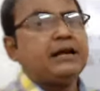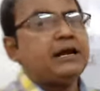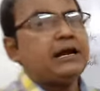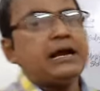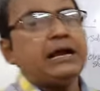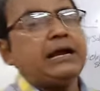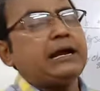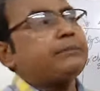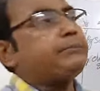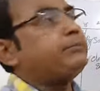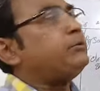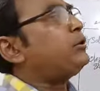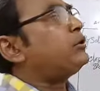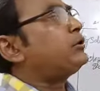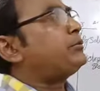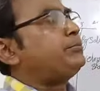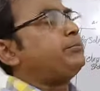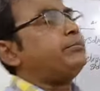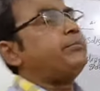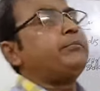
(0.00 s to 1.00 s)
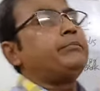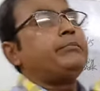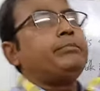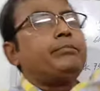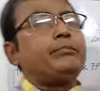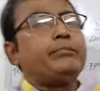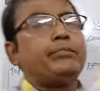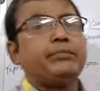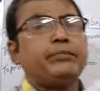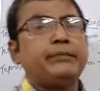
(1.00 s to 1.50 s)
I have not
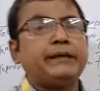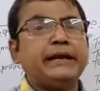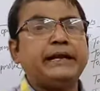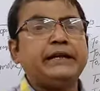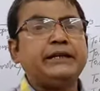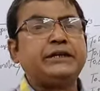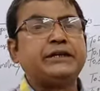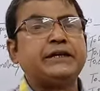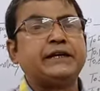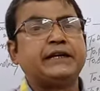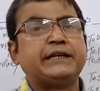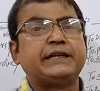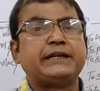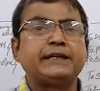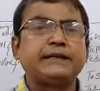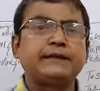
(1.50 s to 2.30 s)
entered.